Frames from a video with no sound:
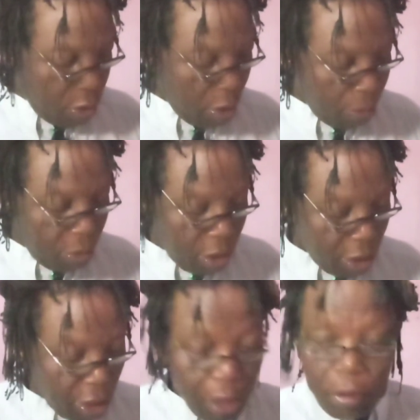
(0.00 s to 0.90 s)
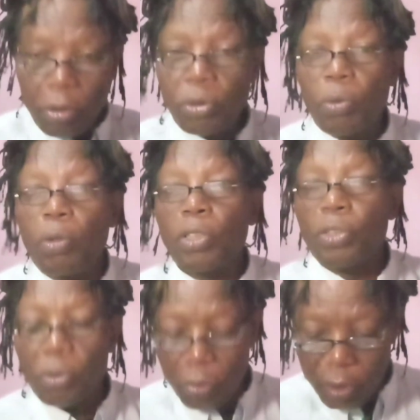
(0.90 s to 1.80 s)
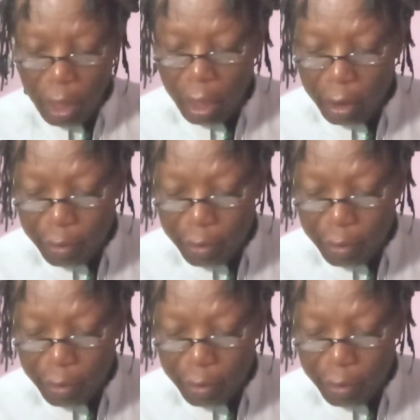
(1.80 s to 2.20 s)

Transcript: I'm going to tell you also what joules are.